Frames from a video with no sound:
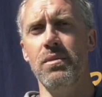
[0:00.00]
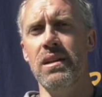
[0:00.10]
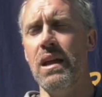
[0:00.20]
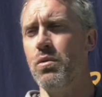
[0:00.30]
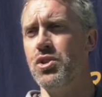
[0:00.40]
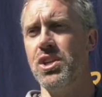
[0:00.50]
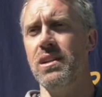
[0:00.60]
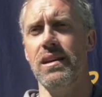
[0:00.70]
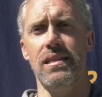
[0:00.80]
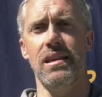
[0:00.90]
And Nate
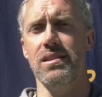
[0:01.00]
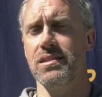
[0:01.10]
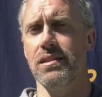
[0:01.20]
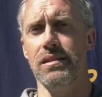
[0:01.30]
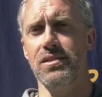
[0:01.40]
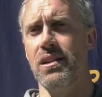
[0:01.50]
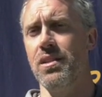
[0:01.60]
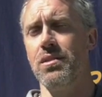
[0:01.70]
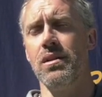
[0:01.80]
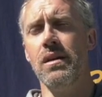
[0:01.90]
Regina, I think, is
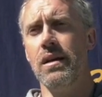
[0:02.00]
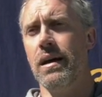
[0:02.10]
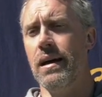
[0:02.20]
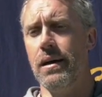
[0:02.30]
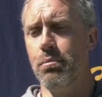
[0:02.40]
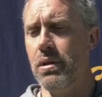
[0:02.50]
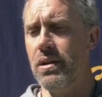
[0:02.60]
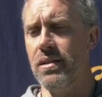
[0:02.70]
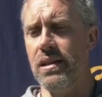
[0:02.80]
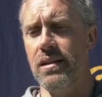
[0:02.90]
another
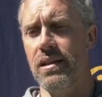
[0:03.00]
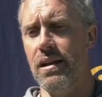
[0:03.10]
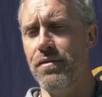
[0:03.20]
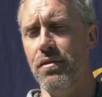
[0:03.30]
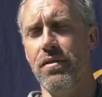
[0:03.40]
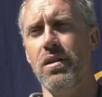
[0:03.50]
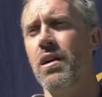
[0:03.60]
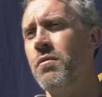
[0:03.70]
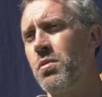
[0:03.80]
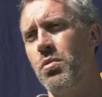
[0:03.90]
player that I feel very
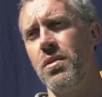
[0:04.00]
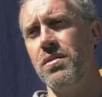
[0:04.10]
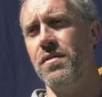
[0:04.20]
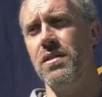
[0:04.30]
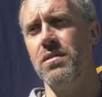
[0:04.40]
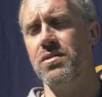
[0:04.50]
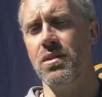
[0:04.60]
comfortable with on the field.